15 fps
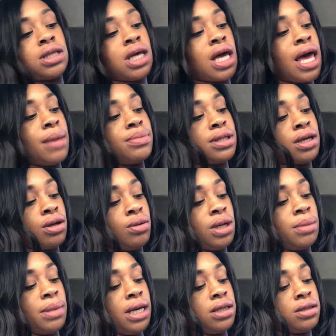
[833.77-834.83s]
It
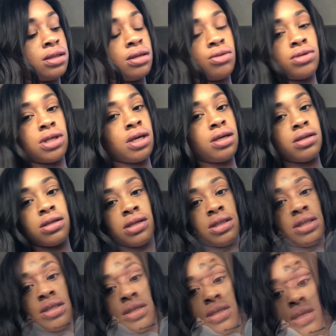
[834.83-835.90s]
absolutely makes no sense.
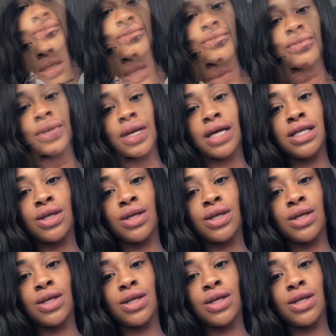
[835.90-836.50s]
It's crazy.